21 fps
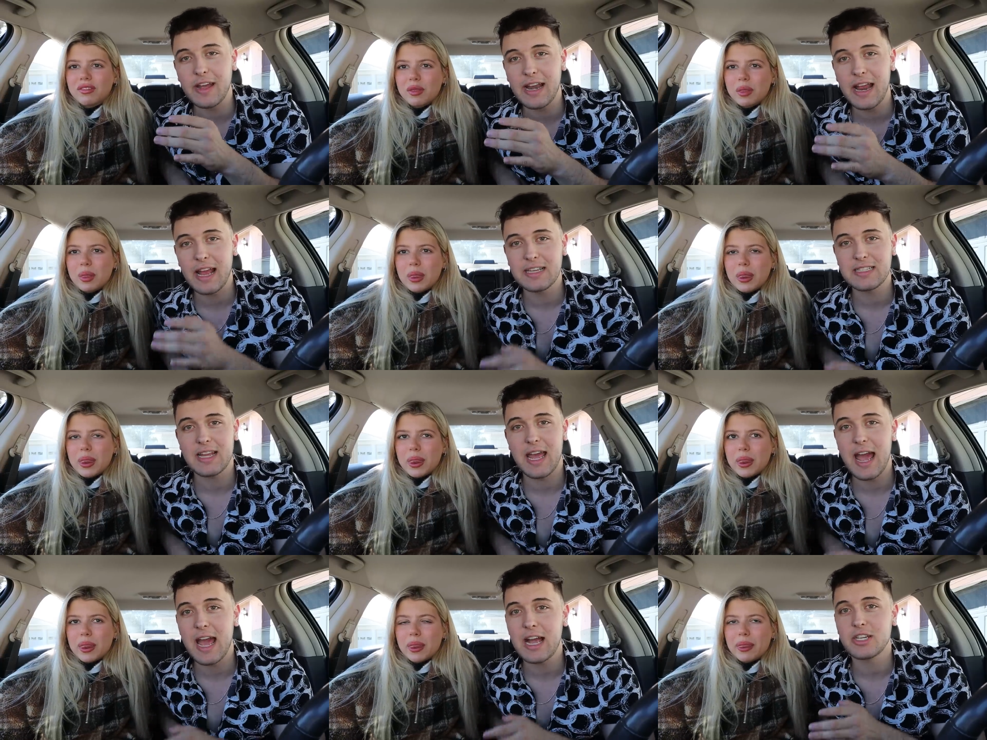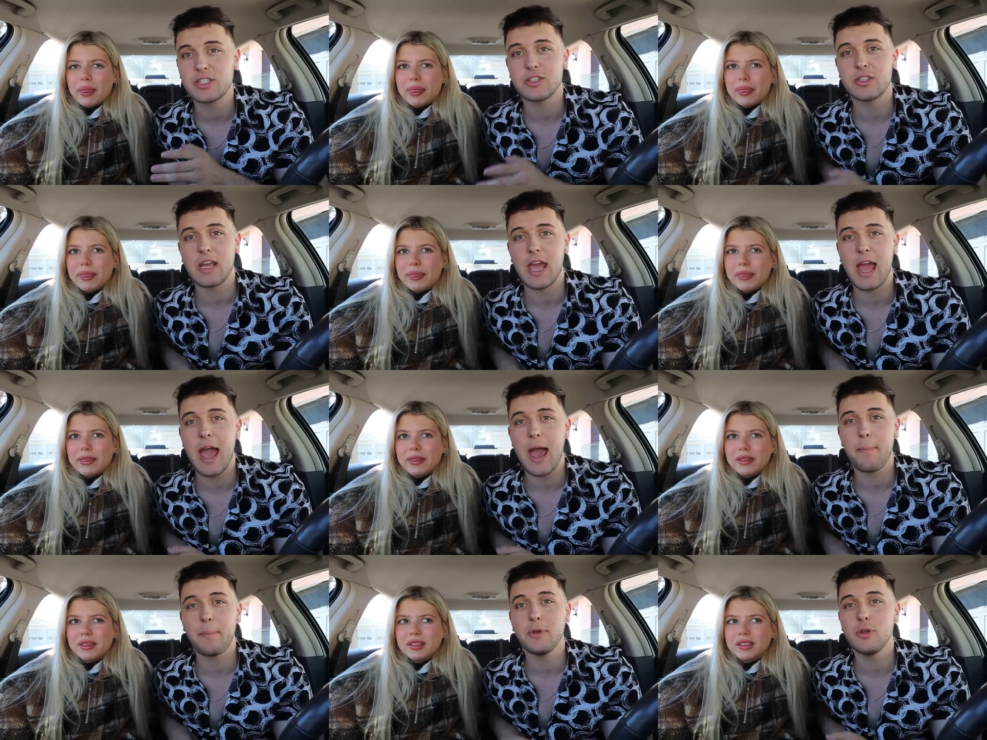Speaker 1: that has
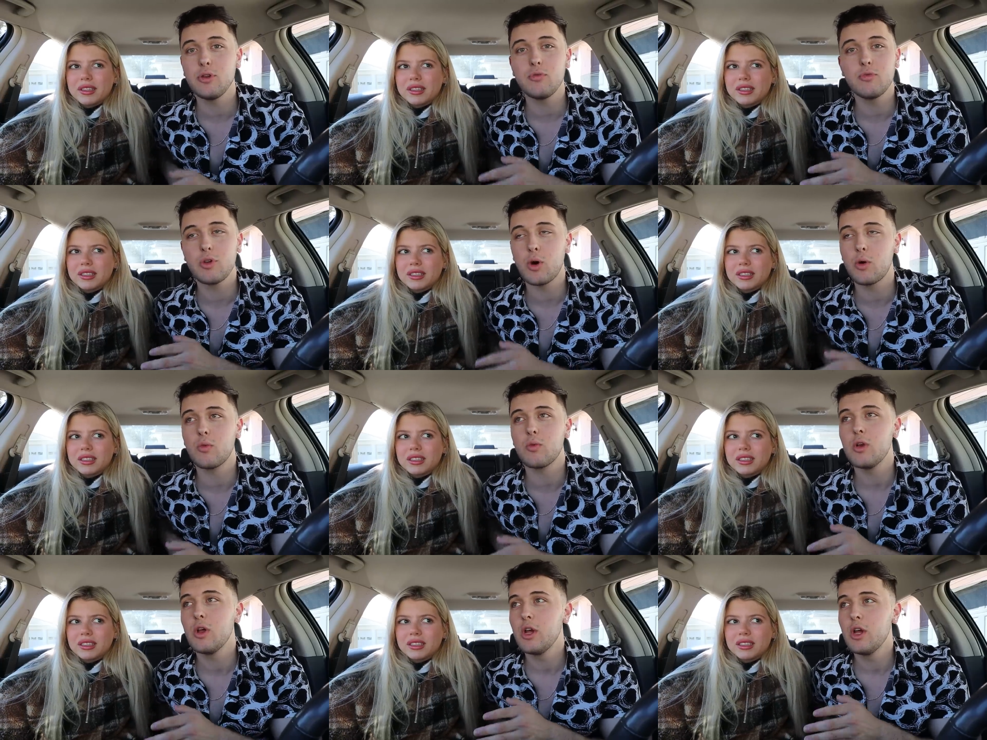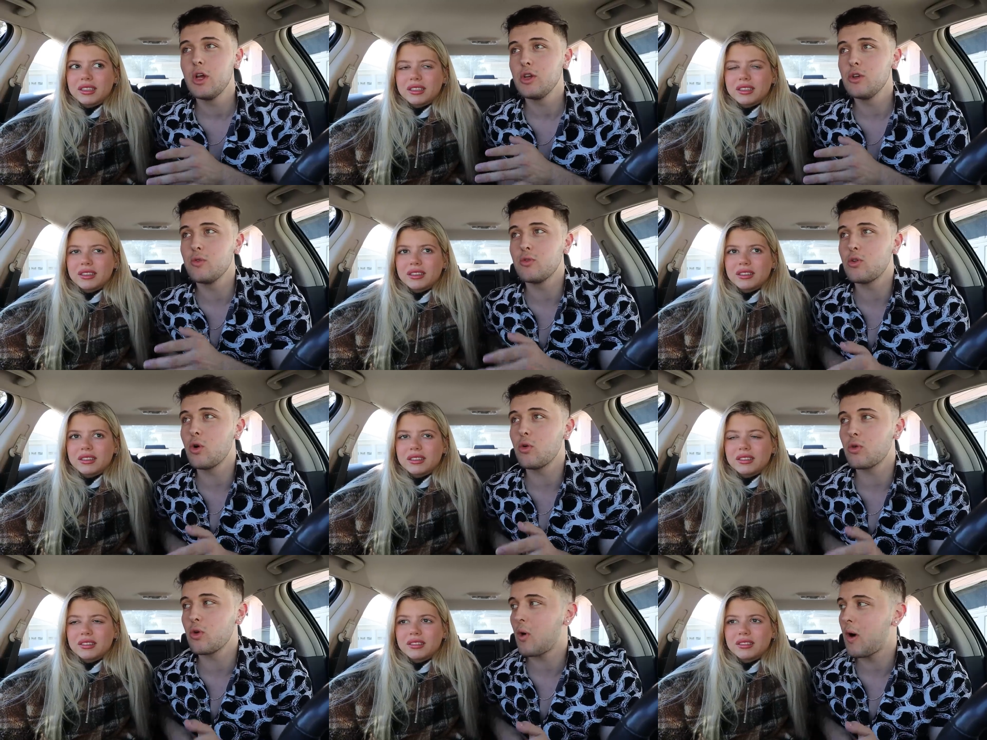actually happened, you don't
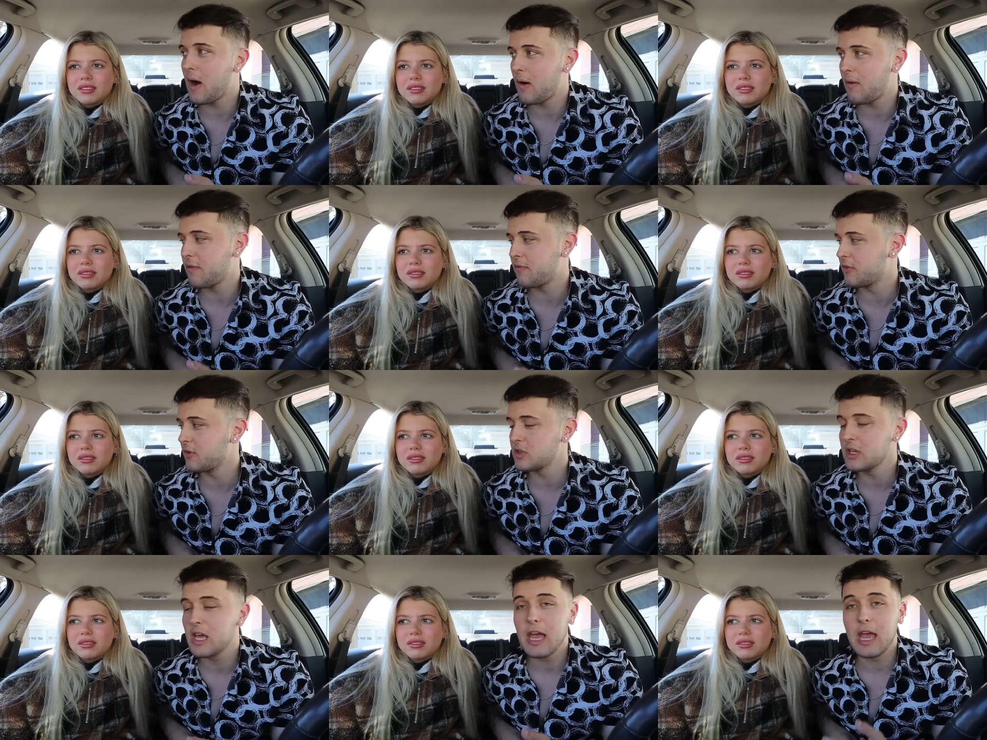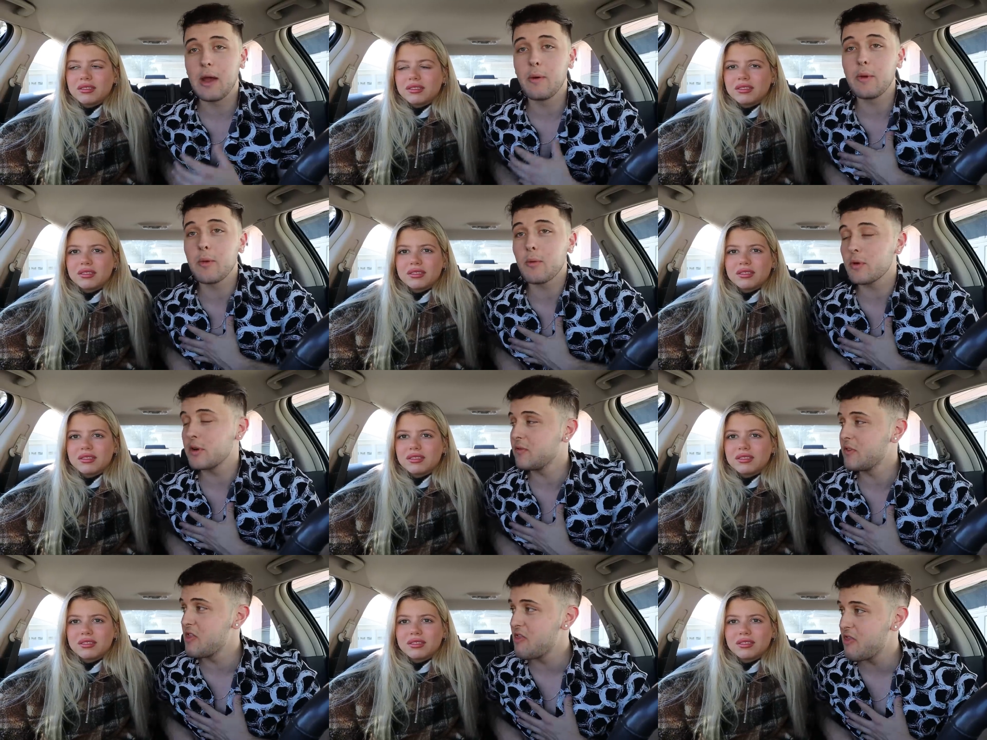you don't know how it feels. And
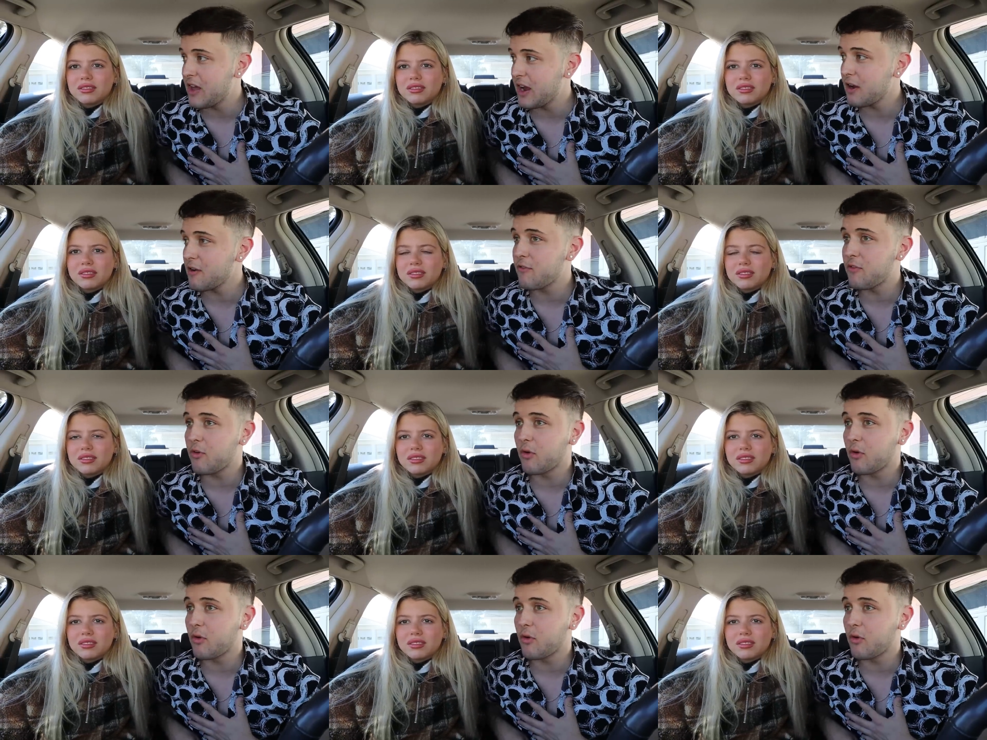we weren't even there